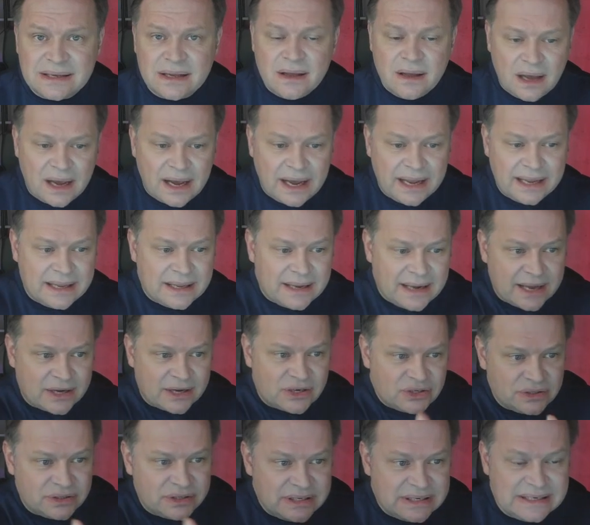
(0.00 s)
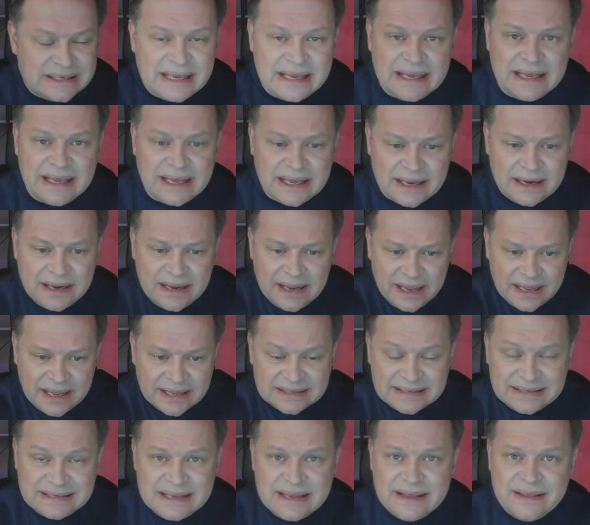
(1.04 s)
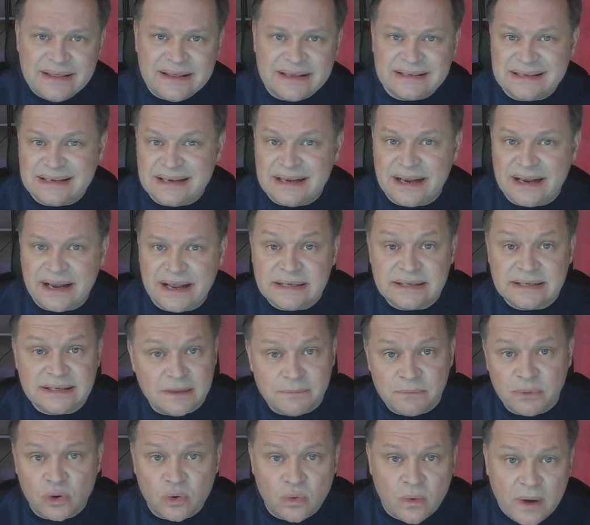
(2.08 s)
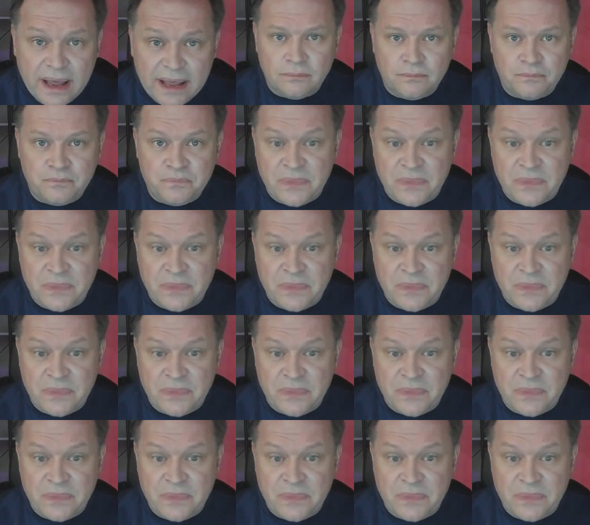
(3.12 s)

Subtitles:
I can actually dig in and see this in a nice, simple way.